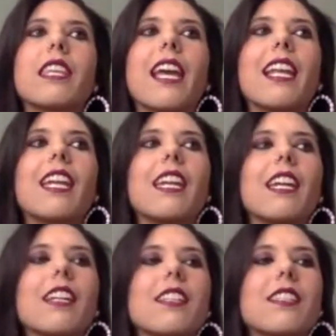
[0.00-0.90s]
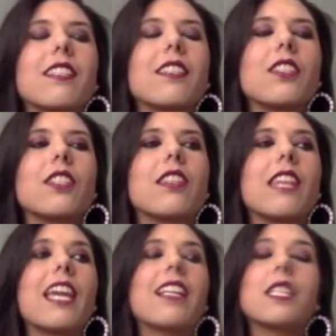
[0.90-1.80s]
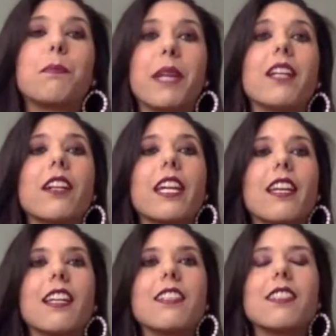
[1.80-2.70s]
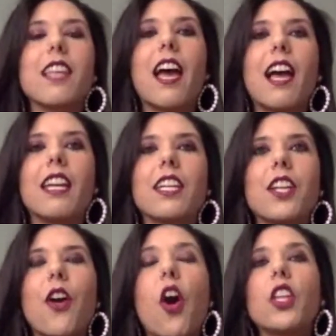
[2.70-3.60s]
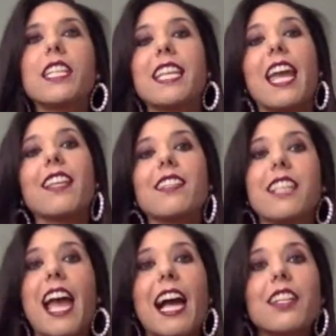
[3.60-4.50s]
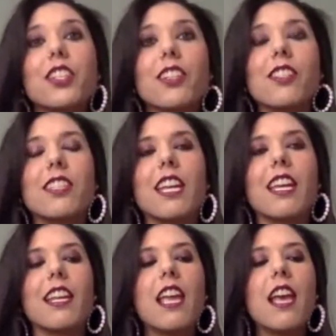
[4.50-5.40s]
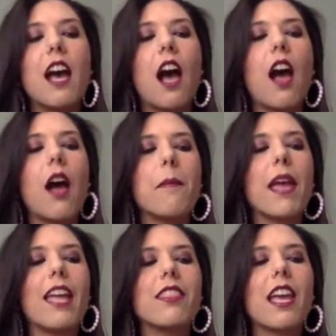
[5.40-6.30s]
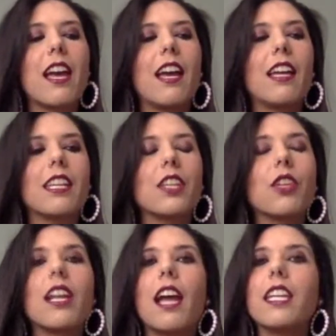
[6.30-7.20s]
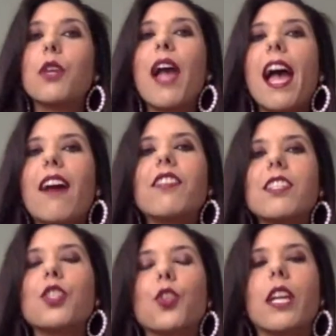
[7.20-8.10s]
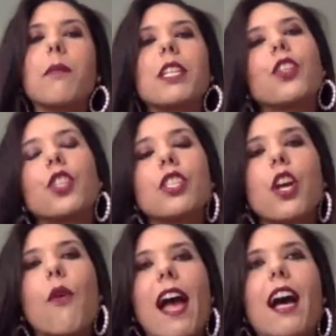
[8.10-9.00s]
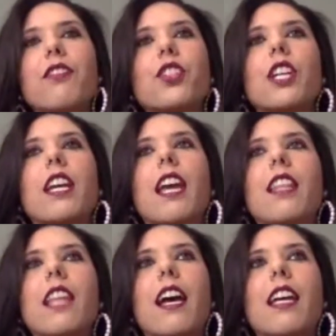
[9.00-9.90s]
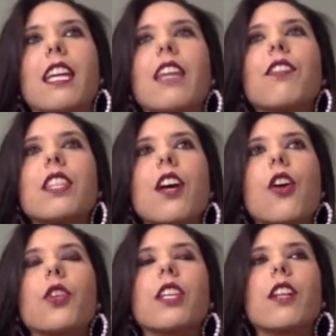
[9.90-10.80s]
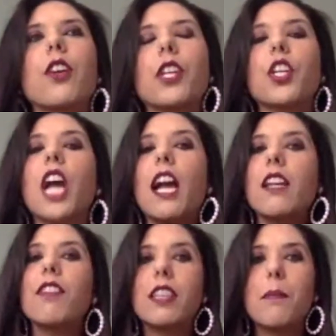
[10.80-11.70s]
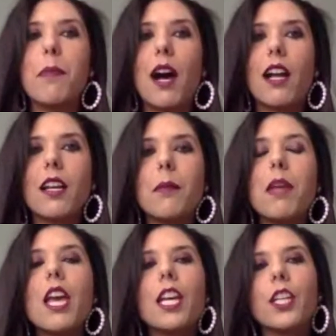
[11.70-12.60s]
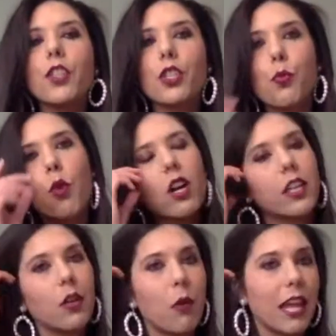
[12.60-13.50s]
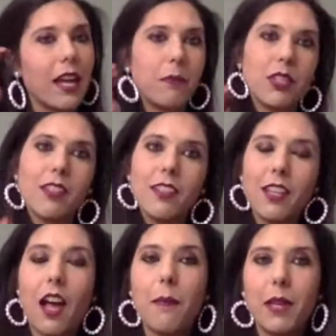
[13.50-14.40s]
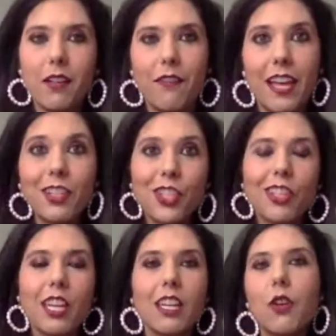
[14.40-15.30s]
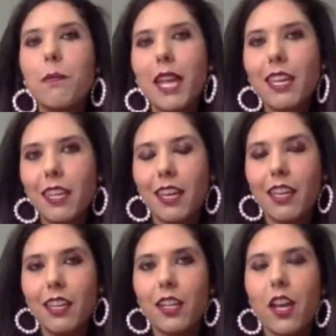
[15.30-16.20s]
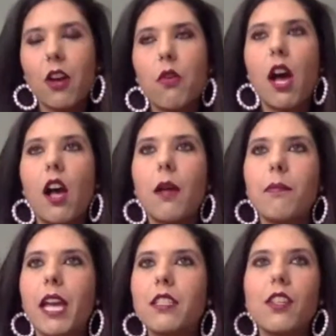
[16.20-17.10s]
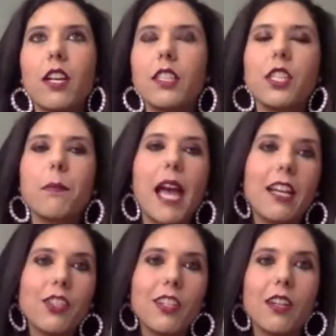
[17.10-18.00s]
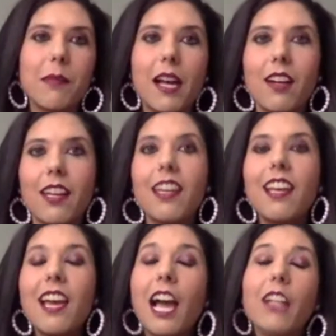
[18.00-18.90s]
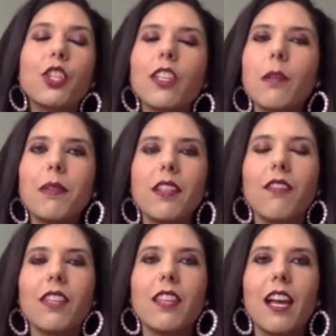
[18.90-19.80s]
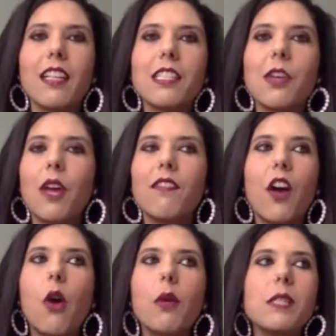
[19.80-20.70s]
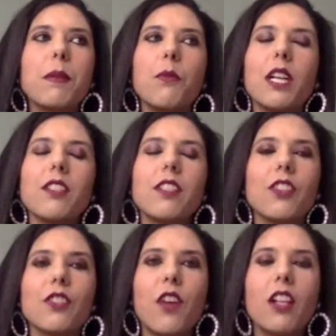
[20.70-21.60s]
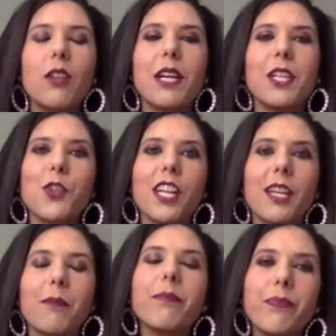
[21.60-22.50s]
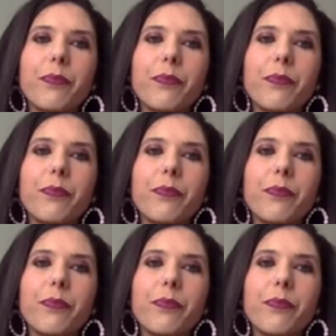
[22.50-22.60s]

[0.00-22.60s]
getting the experience that all these A-list actors did, and that you have this dream and you just go after it, and that even though you're kind of at the bottom, you just work your way up to the top, and eventually you'll make it. As long as you're passionate about it. I truly believe in that. So I've always been one to just follow my dream.